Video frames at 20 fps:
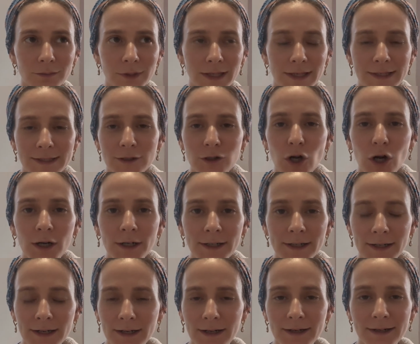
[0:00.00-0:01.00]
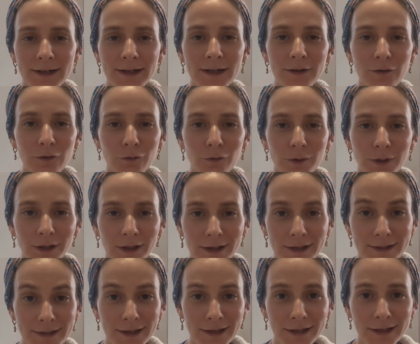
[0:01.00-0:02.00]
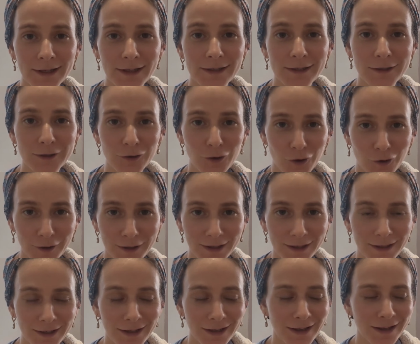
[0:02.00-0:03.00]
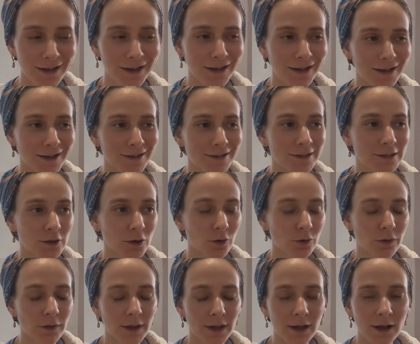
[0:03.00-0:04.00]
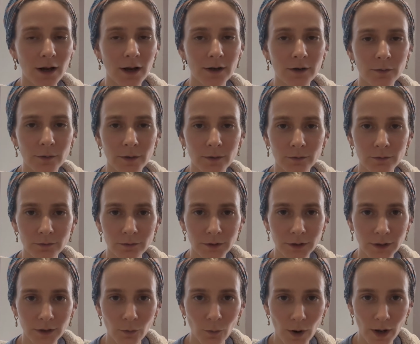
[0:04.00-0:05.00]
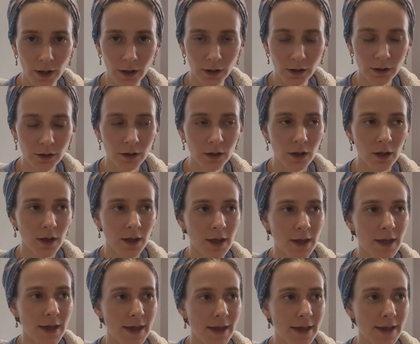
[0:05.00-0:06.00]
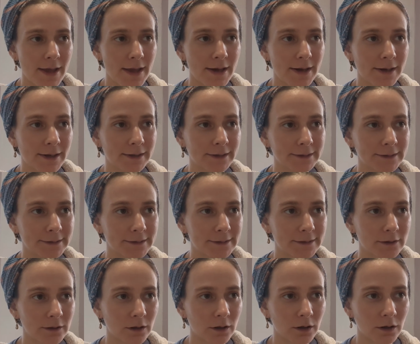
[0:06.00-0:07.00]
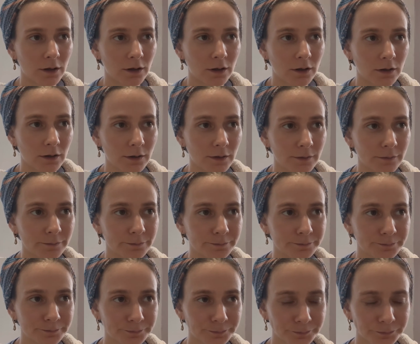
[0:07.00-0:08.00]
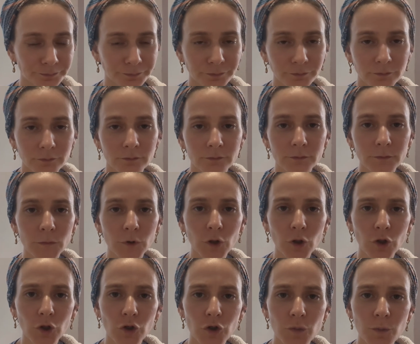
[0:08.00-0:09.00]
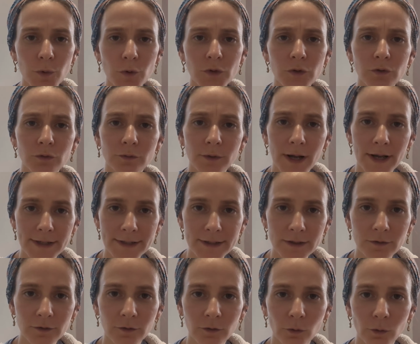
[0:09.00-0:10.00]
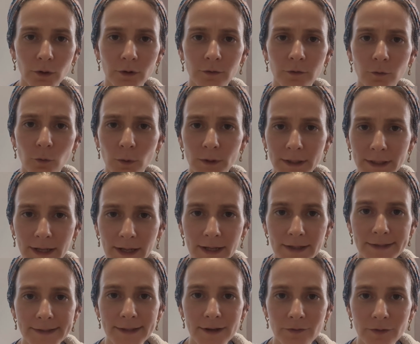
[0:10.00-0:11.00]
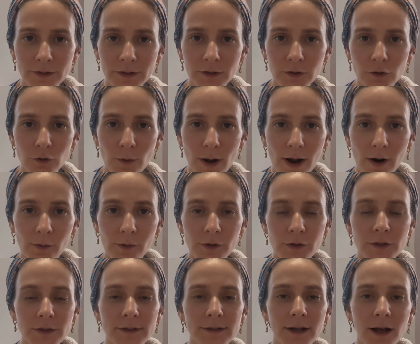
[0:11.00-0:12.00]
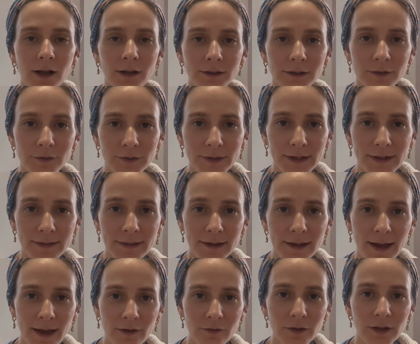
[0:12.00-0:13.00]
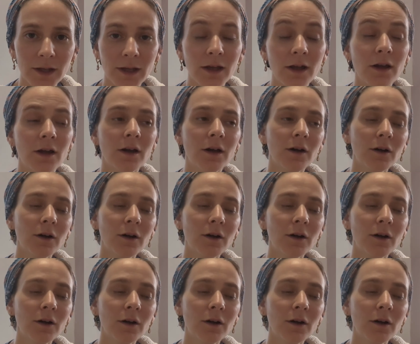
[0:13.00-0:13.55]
he started and I didn't even realize that he started. So thank God it went really well. And um, you're supposed to rest for forty-eight, seventy-two hours, not lift anything heavy.